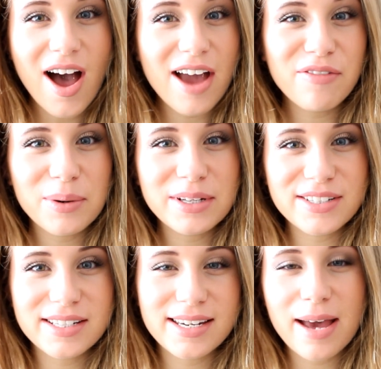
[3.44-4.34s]
Hi
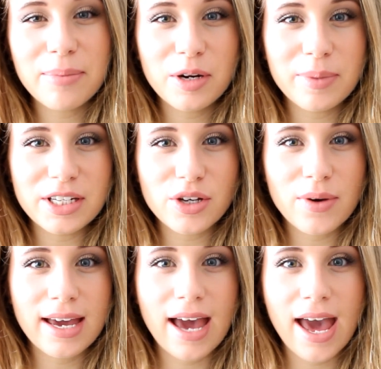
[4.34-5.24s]
everyone, so today I'm going to be
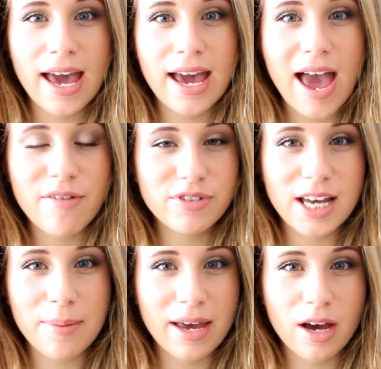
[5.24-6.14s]
doing a
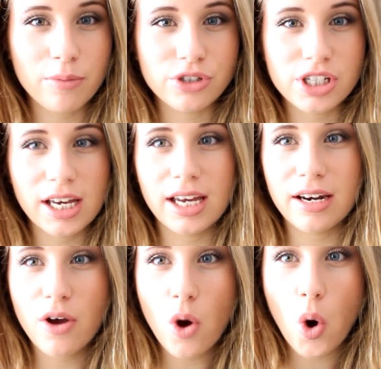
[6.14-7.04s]
everyday makeup
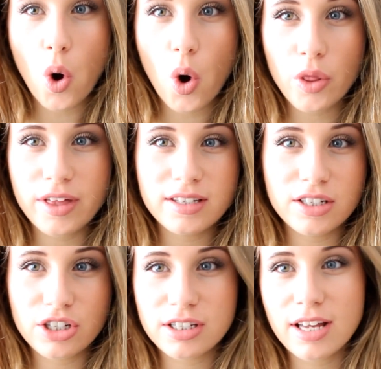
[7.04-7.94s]
routine. This
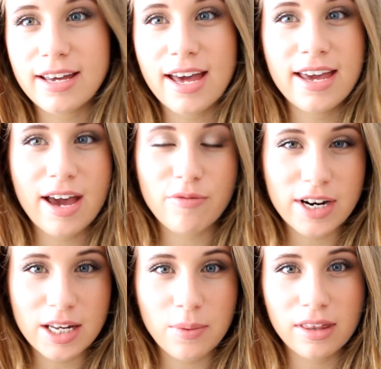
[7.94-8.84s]
is just like a get
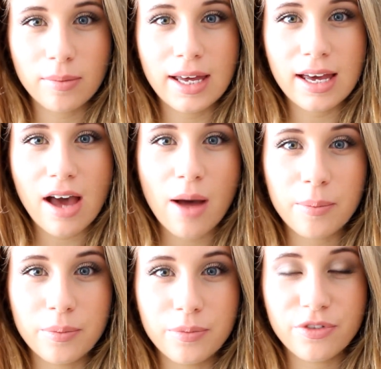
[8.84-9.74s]
ready with me
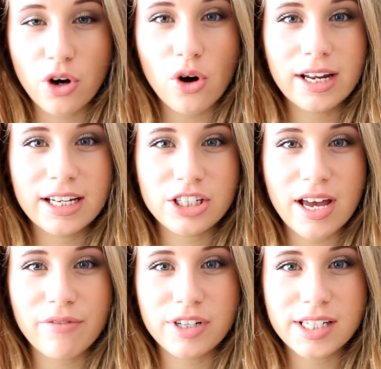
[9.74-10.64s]
for college
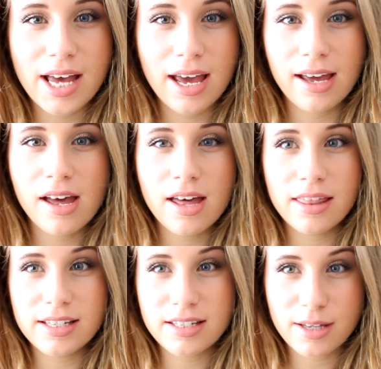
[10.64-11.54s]
every day.
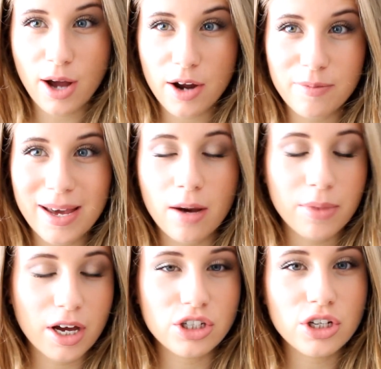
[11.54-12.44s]
This is the kind of
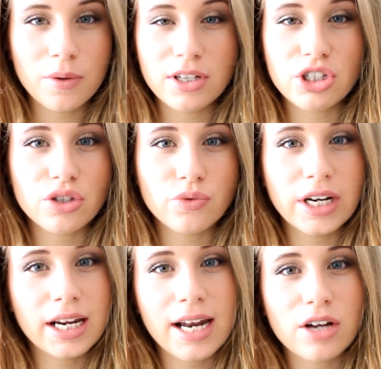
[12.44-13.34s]
makeup that I do. It's just
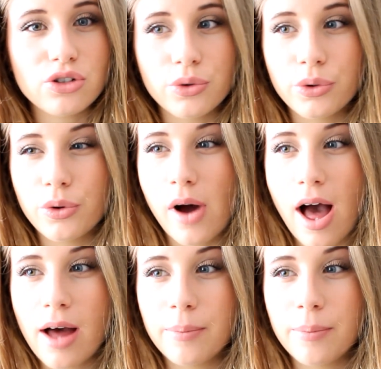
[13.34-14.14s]
really natural,